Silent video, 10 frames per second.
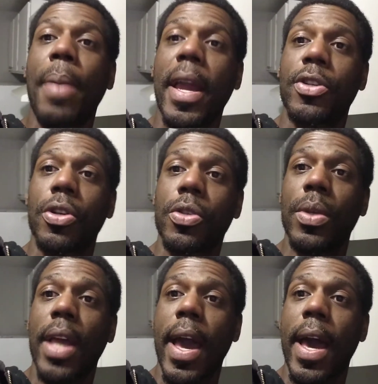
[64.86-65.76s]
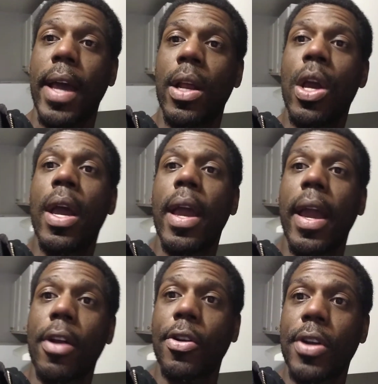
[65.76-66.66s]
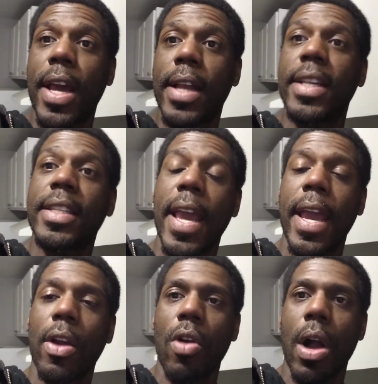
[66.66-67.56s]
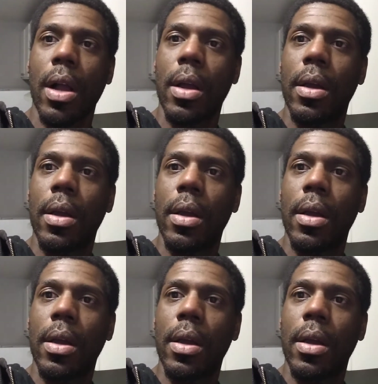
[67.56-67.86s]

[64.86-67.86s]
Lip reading: Patriots when they had Aaron Hernandez and Gronk.